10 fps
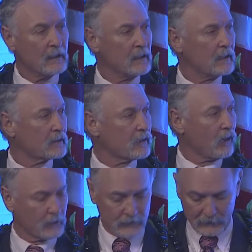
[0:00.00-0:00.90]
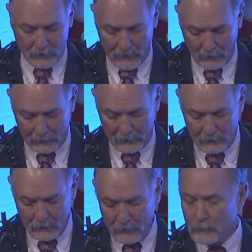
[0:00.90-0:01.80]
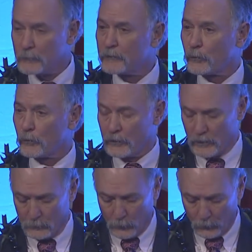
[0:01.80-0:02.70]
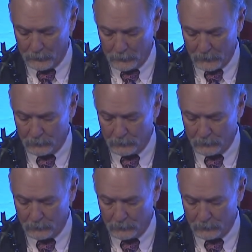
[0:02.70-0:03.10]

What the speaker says: in Carson County before the appointment.